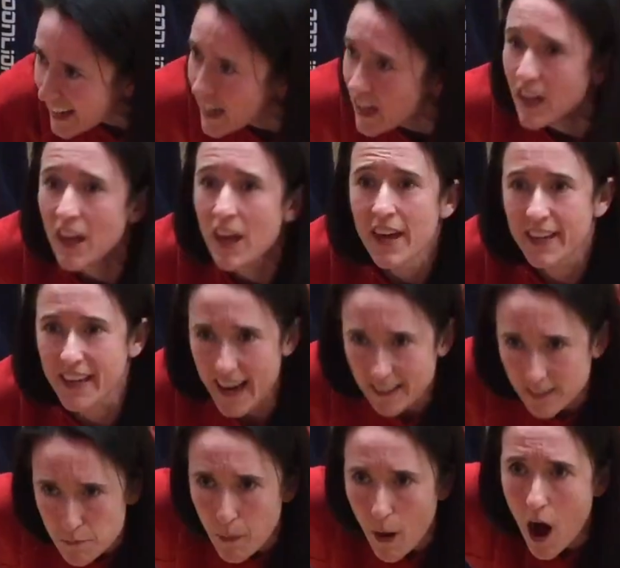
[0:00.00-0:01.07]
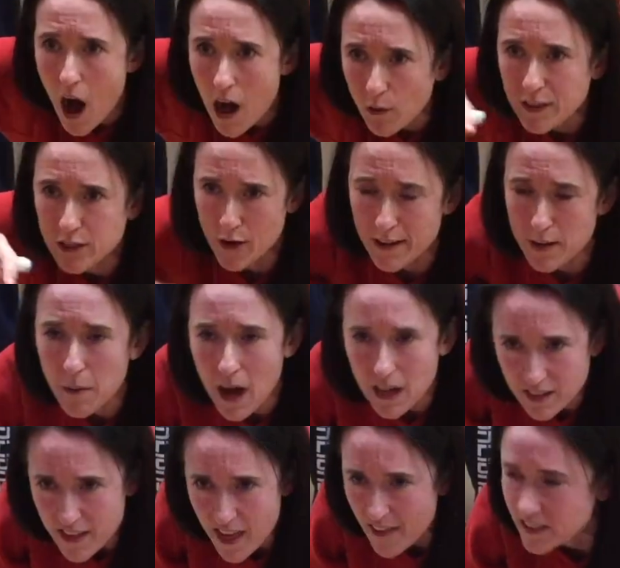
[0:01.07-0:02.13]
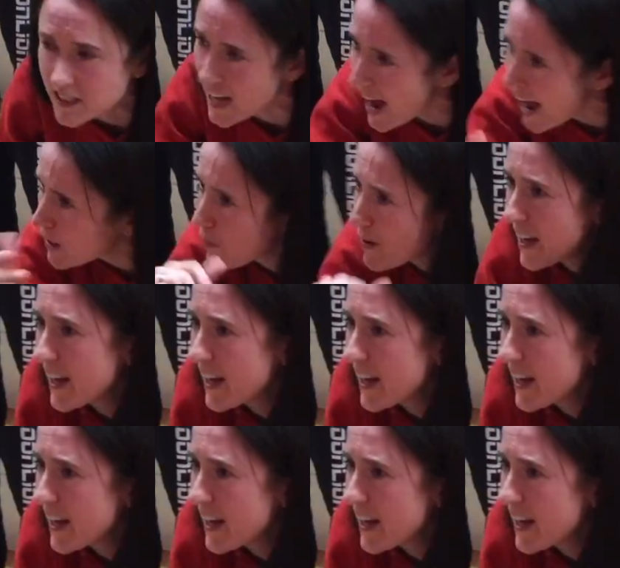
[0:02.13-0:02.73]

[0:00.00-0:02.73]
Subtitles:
have been head coach for 2 months now. Yeah.